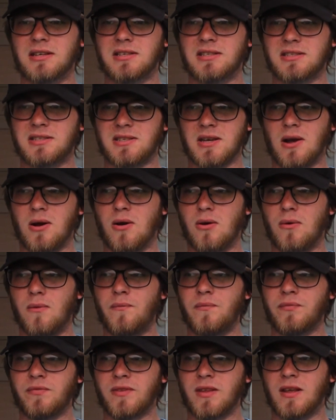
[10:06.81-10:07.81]
So
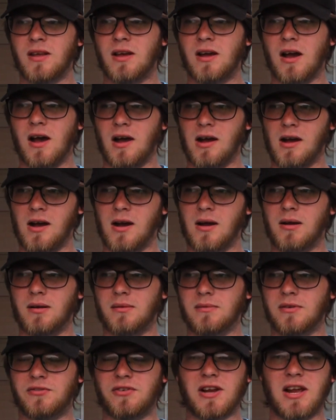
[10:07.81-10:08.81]

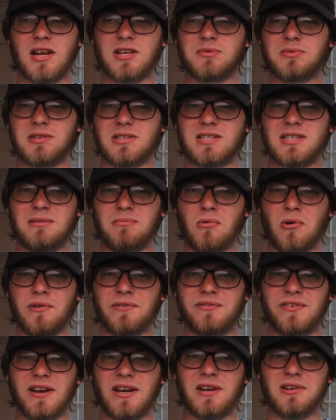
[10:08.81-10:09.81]
if you guys want to see more
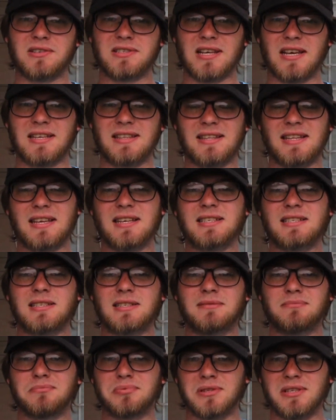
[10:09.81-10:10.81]
videos like this,
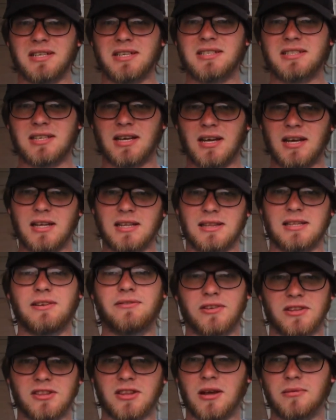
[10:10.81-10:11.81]
please leave
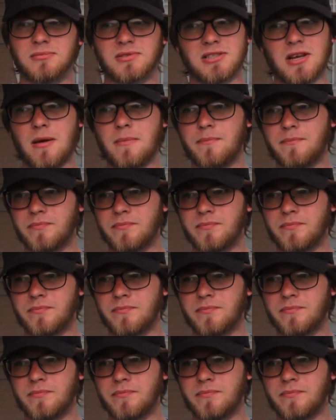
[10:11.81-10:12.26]
a thumbs up